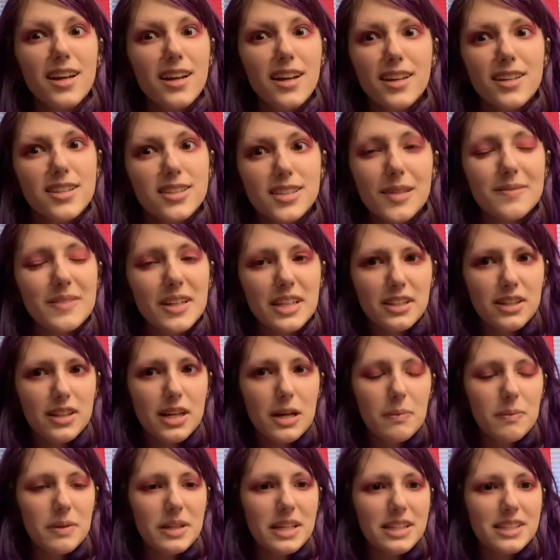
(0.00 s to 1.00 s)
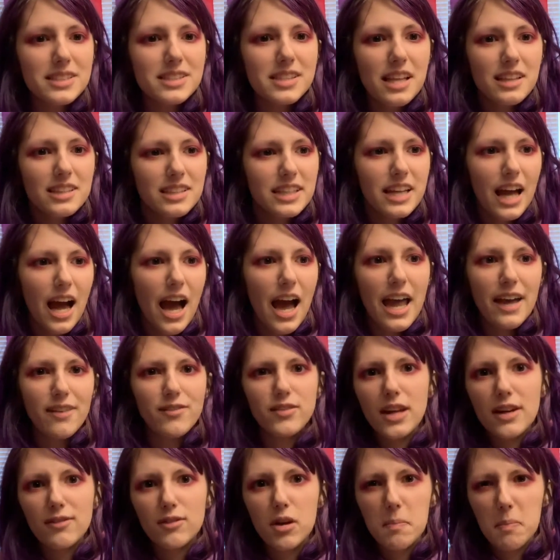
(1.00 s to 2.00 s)
some other companies that like I have
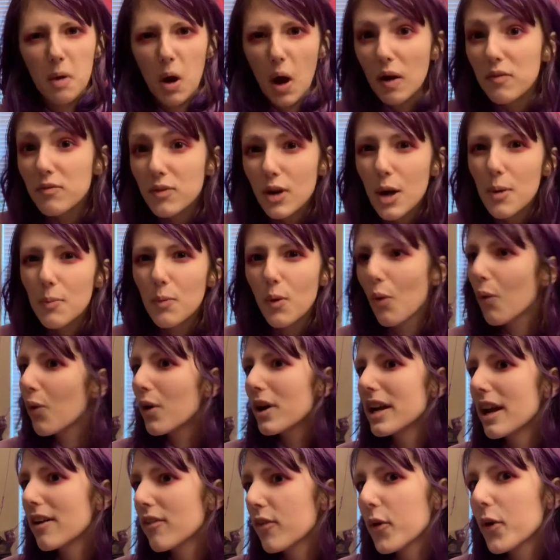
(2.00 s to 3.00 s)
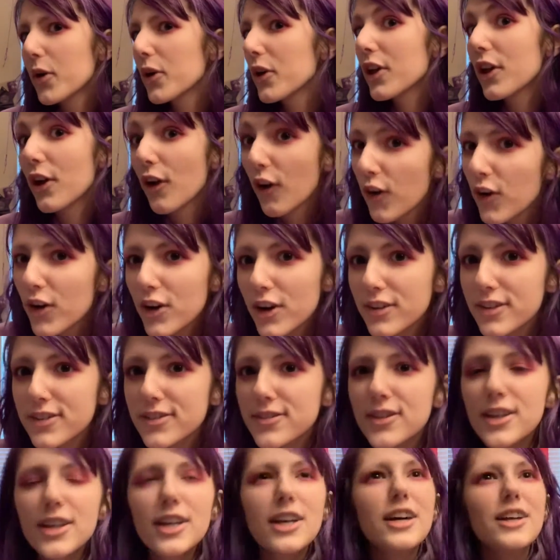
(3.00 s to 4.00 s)
never bought from or never really heard of.
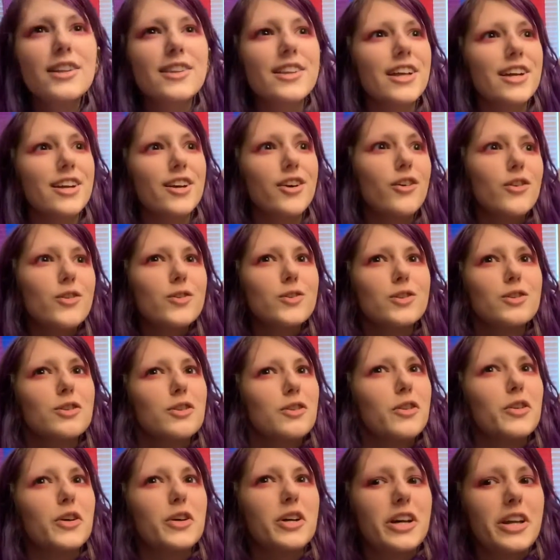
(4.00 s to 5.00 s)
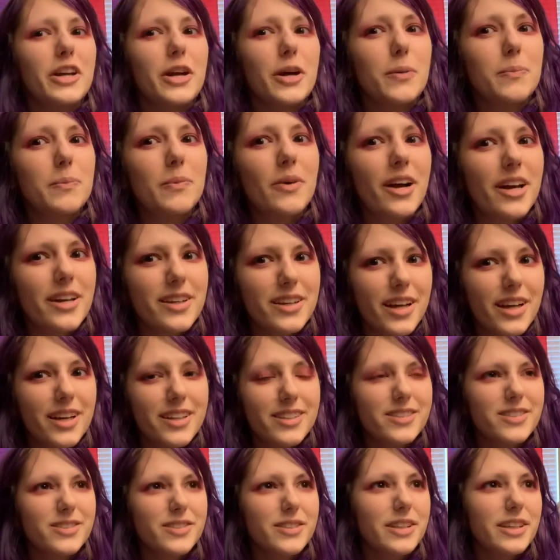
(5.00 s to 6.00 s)
Like, go look it up, I
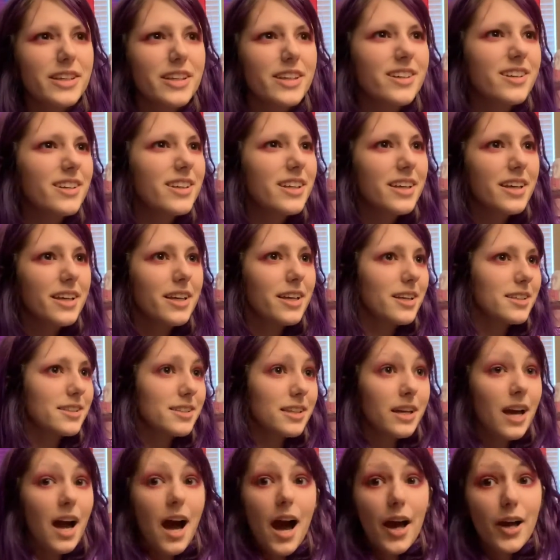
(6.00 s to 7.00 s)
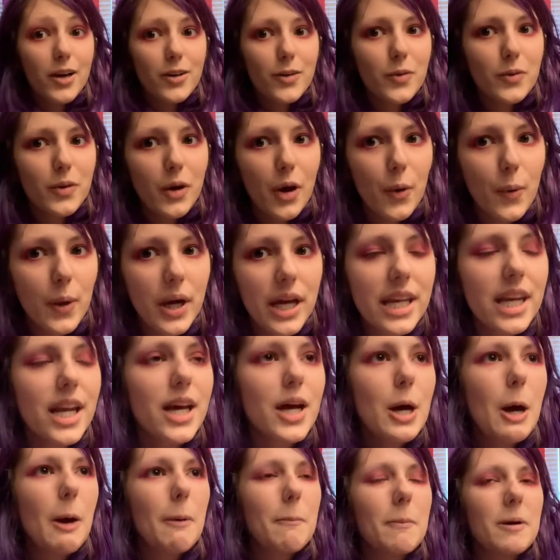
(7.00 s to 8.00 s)
guess, like, because like I don't know it.
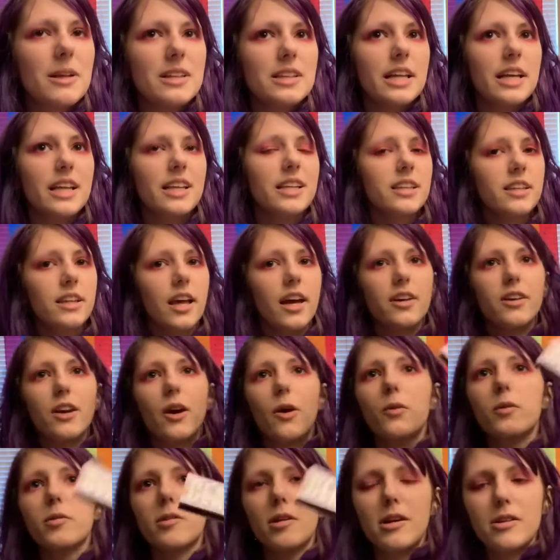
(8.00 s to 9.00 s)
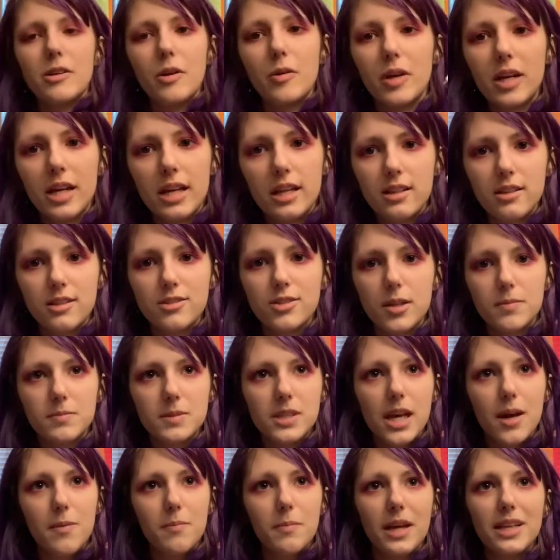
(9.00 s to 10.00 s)
But like, yeah, no, they're donating to Trump's
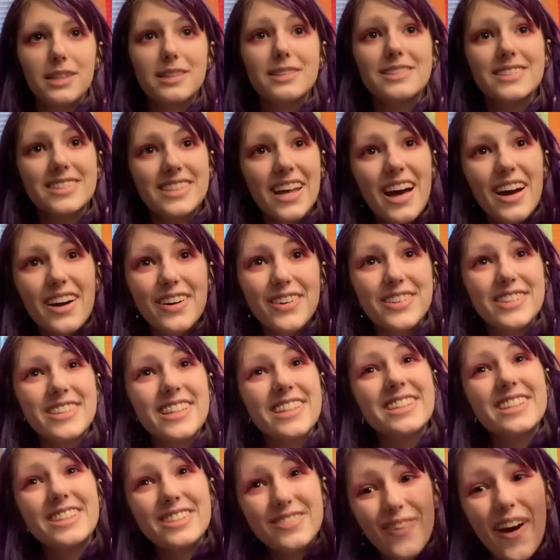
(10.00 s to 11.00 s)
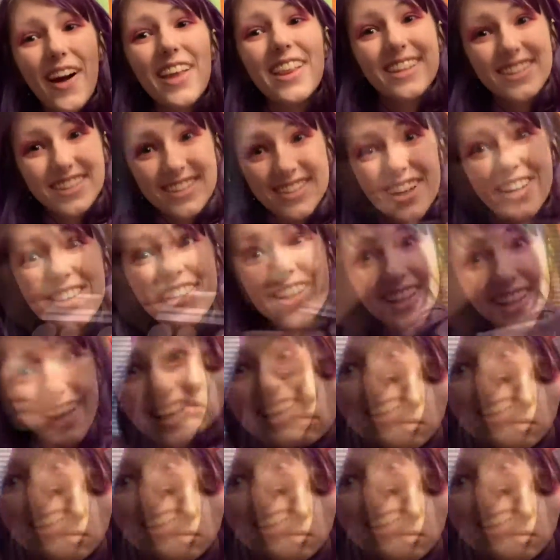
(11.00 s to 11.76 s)
campaign, so this is why this is on the list.